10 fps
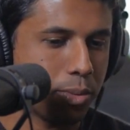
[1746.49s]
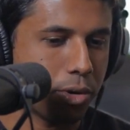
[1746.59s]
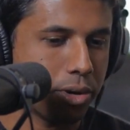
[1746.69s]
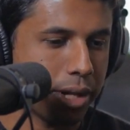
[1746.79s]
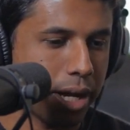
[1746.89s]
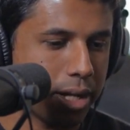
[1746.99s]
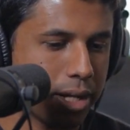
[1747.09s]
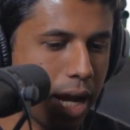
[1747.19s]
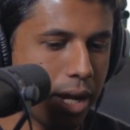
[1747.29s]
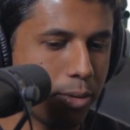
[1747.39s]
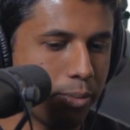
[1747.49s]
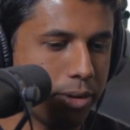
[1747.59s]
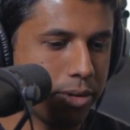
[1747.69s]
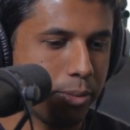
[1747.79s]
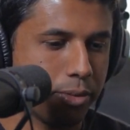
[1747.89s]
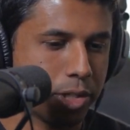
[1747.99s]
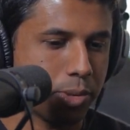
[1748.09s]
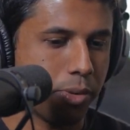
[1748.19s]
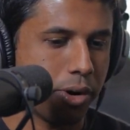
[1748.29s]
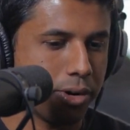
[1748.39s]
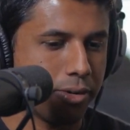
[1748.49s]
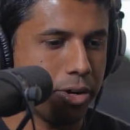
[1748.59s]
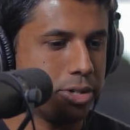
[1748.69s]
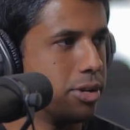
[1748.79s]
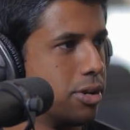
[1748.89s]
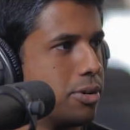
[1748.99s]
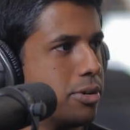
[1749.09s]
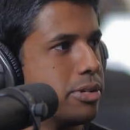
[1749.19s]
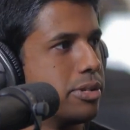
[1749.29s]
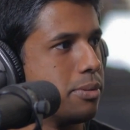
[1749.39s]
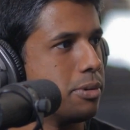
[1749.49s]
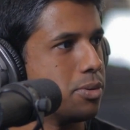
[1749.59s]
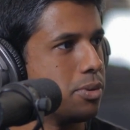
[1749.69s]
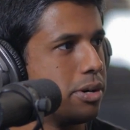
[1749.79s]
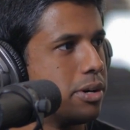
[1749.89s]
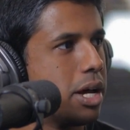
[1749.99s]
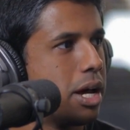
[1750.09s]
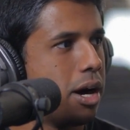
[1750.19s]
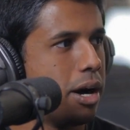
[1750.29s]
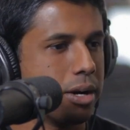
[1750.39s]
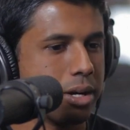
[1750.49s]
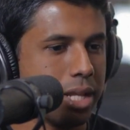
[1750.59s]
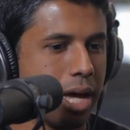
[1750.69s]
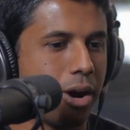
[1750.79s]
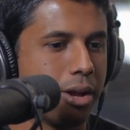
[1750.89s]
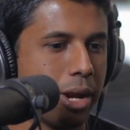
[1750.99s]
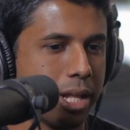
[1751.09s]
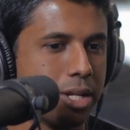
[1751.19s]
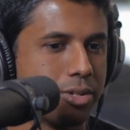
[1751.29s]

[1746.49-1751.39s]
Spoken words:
build a smarter version control system as well that automatically tracks changes?